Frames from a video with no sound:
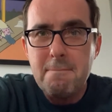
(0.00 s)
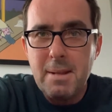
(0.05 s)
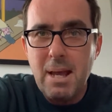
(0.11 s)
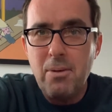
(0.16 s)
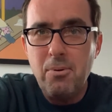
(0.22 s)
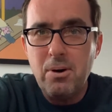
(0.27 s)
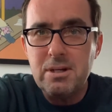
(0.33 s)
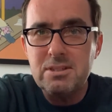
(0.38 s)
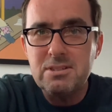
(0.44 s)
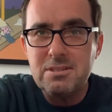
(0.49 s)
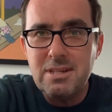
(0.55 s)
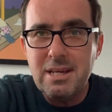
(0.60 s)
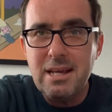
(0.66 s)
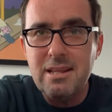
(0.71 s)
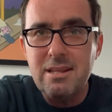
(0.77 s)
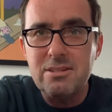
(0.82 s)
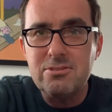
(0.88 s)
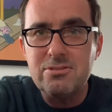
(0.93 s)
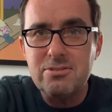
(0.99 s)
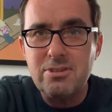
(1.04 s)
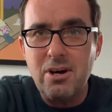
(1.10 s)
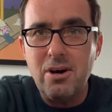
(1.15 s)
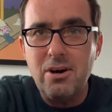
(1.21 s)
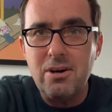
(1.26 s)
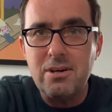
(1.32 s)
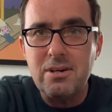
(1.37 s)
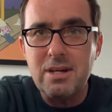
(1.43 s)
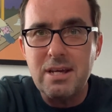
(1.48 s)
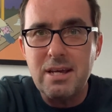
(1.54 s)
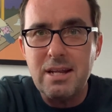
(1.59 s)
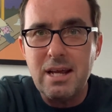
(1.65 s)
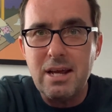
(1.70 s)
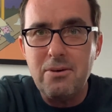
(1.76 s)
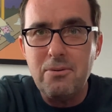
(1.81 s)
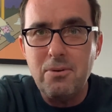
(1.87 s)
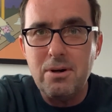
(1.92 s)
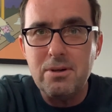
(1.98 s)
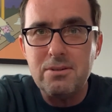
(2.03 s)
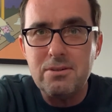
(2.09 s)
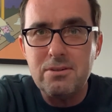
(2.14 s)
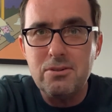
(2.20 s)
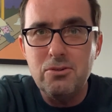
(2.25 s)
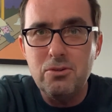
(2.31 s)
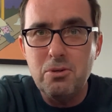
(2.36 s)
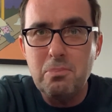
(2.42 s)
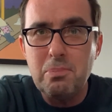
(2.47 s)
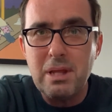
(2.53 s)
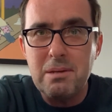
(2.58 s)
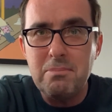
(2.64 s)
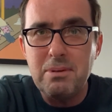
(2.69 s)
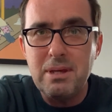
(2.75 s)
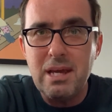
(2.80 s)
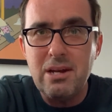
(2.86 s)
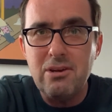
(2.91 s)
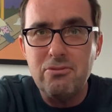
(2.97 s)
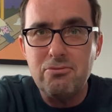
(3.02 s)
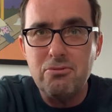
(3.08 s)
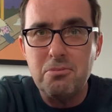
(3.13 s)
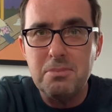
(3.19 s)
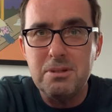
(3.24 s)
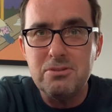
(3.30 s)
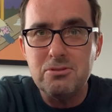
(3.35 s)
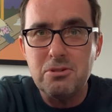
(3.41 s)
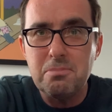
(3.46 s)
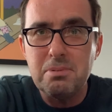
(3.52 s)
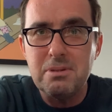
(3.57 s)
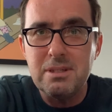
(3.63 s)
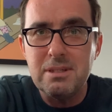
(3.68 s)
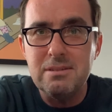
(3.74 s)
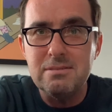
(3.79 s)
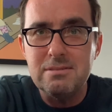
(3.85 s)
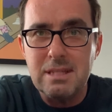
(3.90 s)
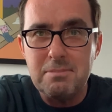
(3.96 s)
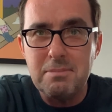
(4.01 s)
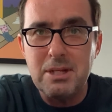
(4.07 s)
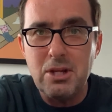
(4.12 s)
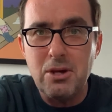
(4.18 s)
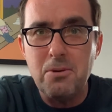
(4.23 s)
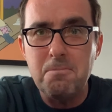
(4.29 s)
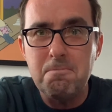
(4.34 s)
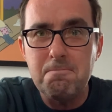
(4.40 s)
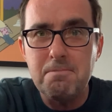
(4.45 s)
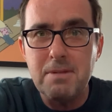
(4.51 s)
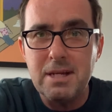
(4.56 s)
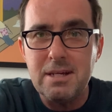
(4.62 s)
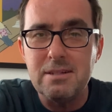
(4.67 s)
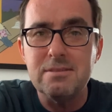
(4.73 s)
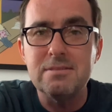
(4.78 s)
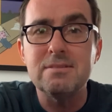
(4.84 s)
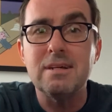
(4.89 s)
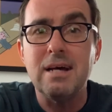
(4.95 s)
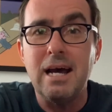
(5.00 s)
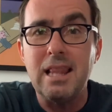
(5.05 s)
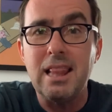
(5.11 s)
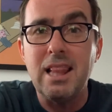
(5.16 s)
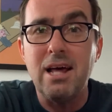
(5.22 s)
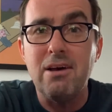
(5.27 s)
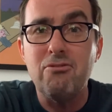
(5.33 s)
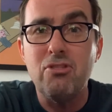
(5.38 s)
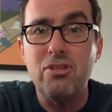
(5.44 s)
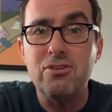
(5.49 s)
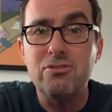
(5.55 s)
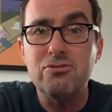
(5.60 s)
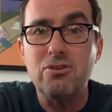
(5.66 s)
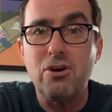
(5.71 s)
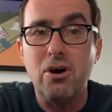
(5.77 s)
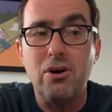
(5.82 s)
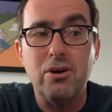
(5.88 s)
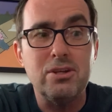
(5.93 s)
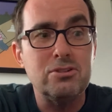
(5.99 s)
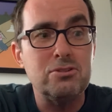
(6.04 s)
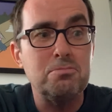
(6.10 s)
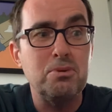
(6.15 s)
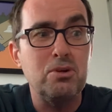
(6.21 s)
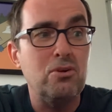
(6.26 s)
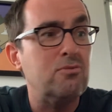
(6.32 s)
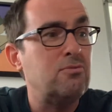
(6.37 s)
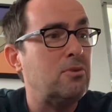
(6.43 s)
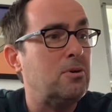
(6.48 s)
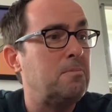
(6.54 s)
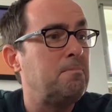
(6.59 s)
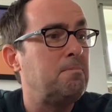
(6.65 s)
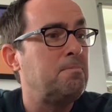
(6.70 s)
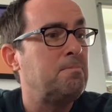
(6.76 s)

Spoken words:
I want to sing this song, and I want you to play piano for me. So please let me know, because I love this song. It's beautiful.